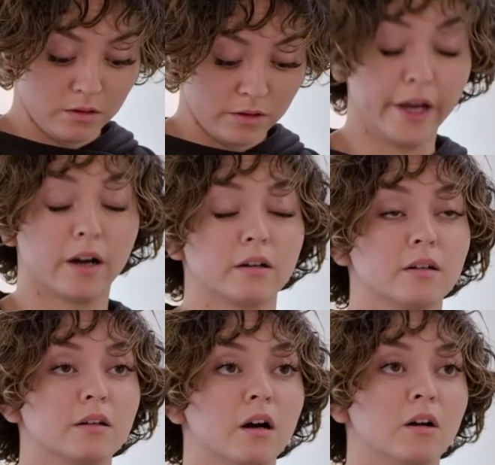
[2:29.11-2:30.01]
Yeah.
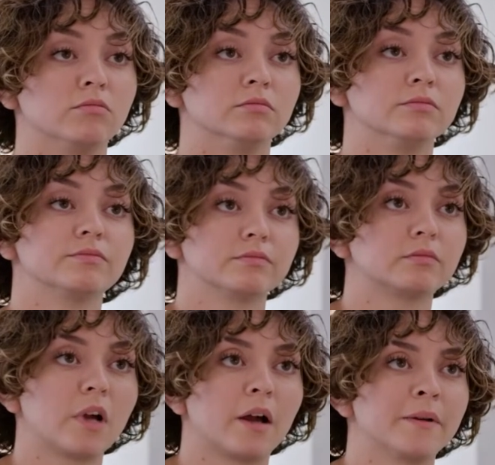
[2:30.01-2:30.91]
I
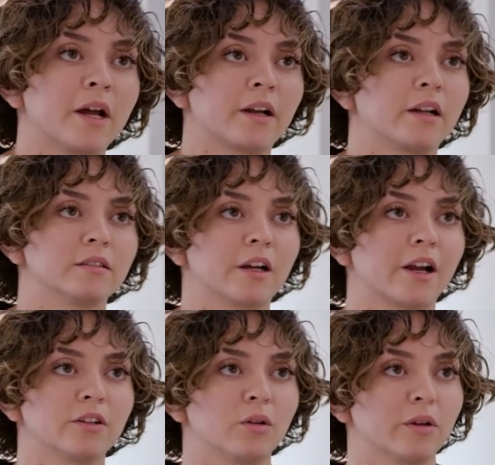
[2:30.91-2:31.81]
mean, I
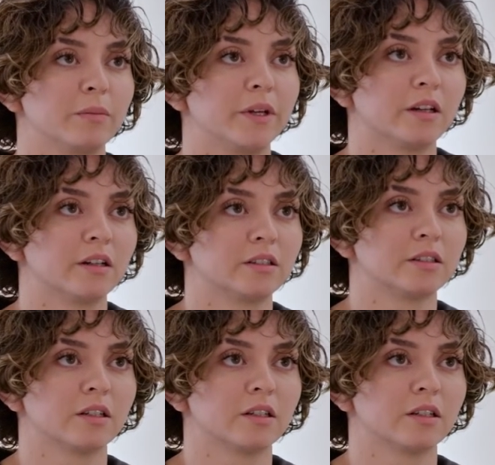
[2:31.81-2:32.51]
got nowhere to be. It's